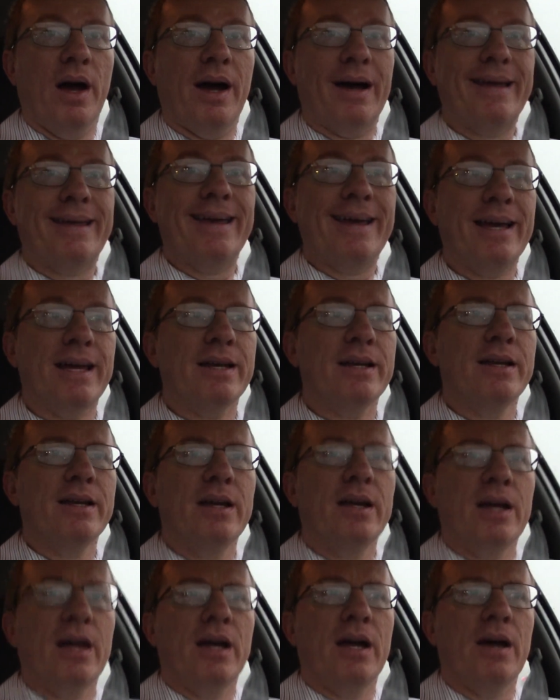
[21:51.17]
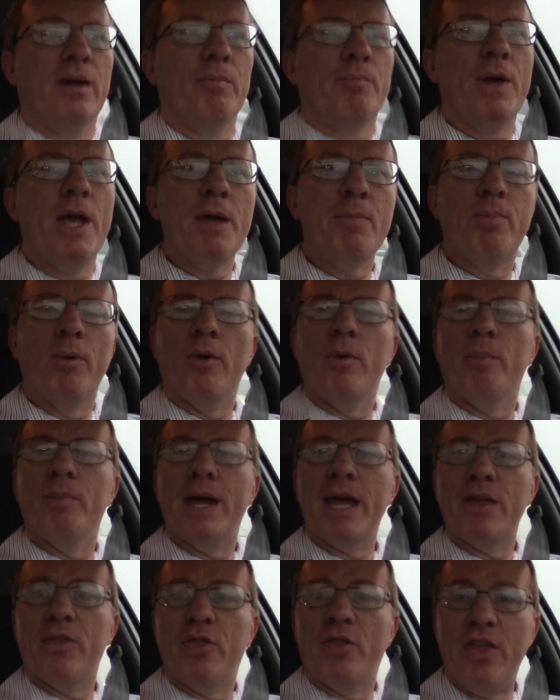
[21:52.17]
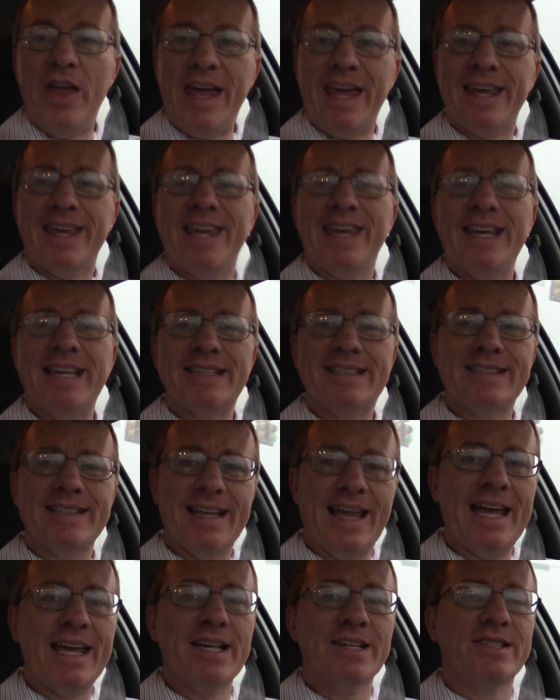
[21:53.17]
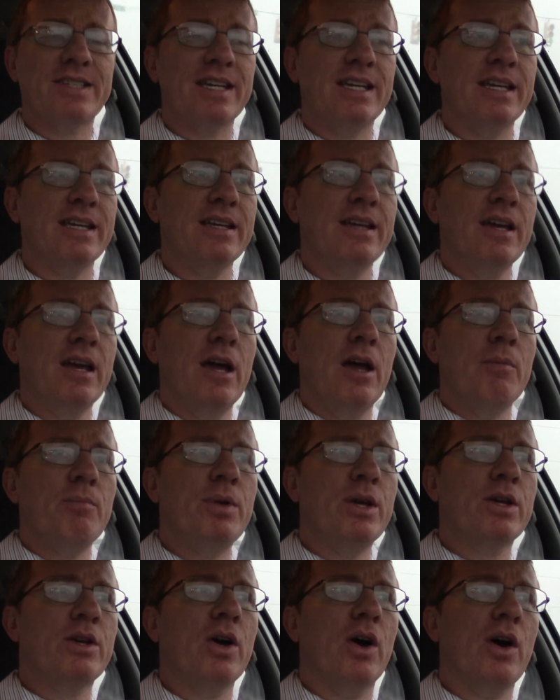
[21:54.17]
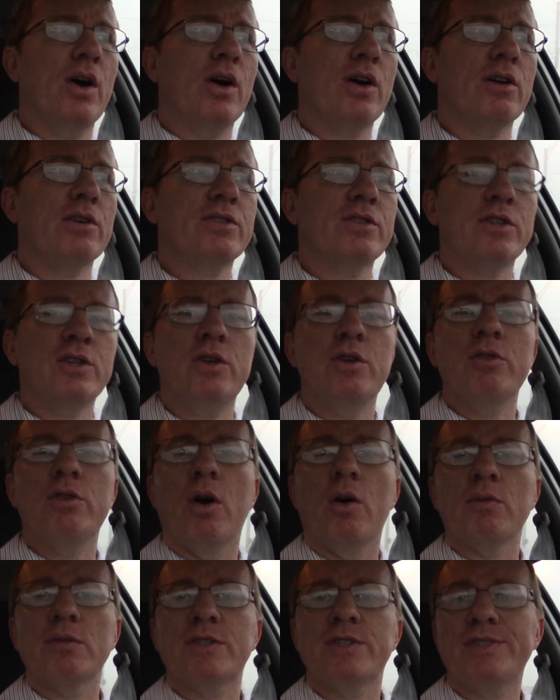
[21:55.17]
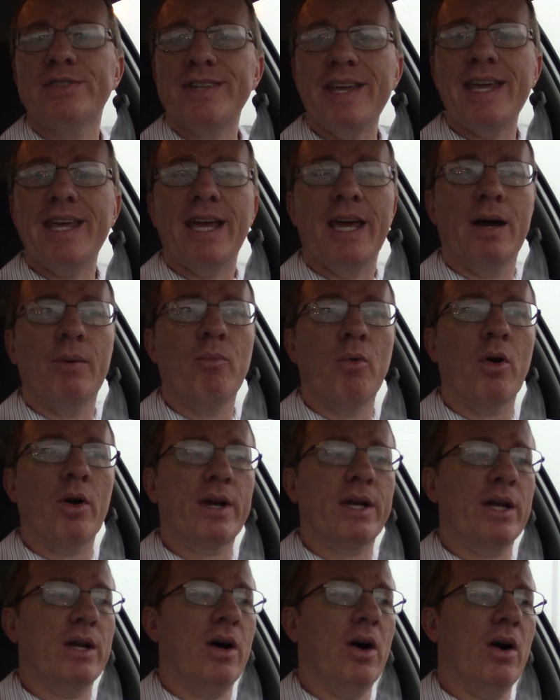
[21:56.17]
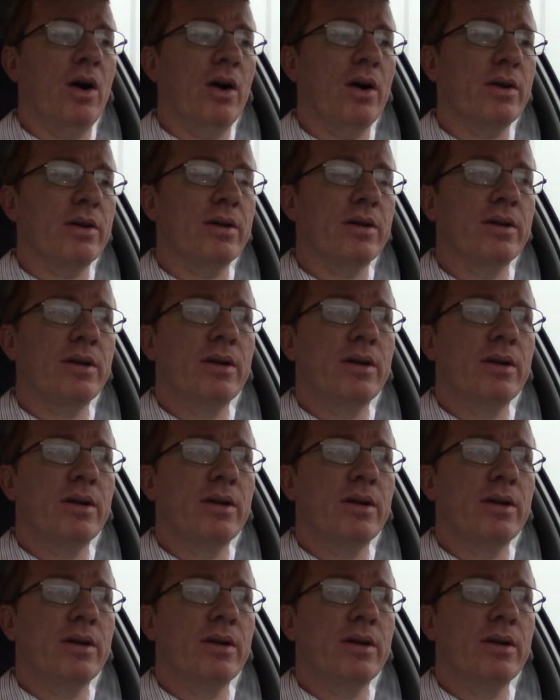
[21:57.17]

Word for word: Again, people may think he's lazy because you don't see him working hard.